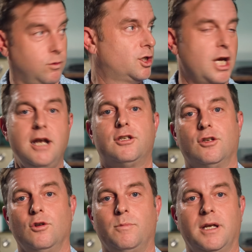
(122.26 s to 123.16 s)
will change
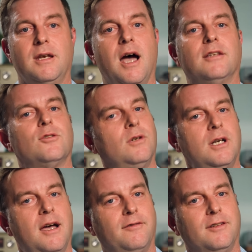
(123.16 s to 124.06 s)
soon, but not soon
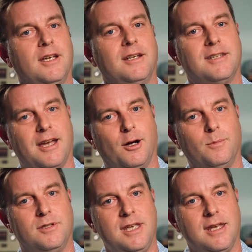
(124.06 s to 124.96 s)
enough to
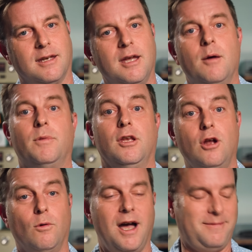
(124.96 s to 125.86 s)
help Zeke. But you
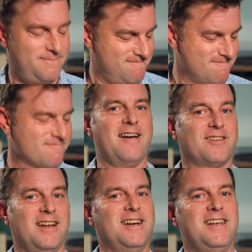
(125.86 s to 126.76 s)
know what? I've
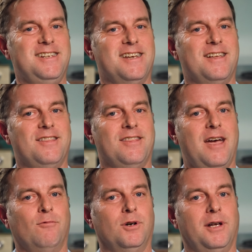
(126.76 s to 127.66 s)
got an idea
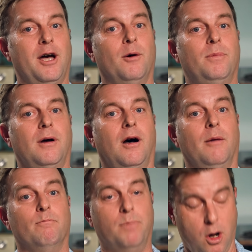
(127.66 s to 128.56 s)
that will help
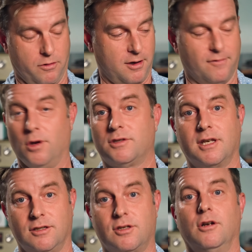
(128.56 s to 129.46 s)
on both of those
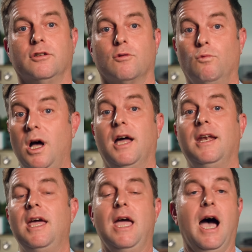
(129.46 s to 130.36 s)
concerns.
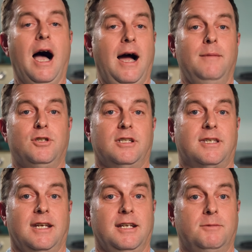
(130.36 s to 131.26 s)
One, I'm
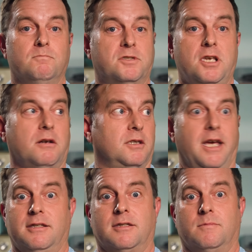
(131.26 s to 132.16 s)
just gonna suck
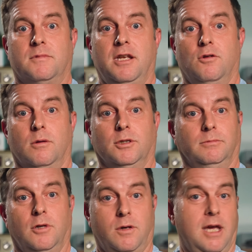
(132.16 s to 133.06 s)
less than normal.
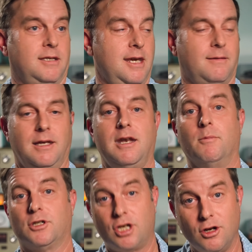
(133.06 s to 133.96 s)
Okay, Zeke? And
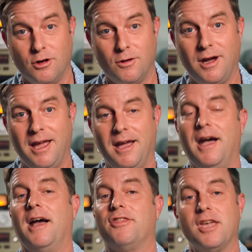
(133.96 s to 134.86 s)
number two,
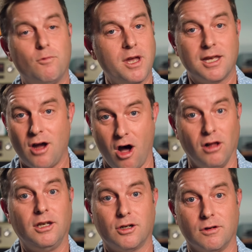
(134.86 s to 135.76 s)
I think we can
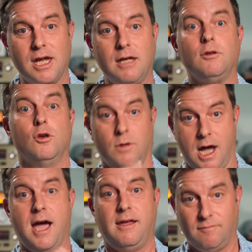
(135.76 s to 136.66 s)
all agree, you and
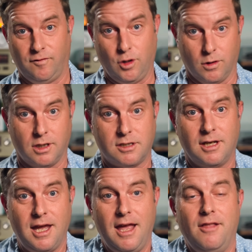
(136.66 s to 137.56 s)
I, viewers,
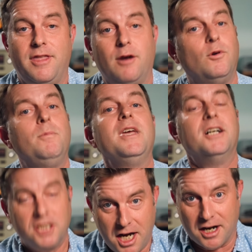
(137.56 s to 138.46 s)
that it would be
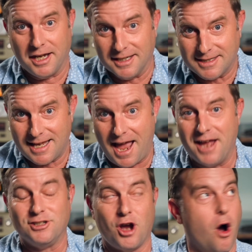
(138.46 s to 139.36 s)
hilarious
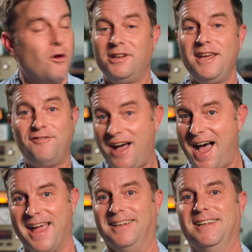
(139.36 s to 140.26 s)
and totally
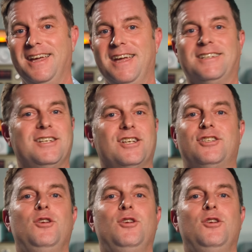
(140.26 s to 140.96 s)
fine to just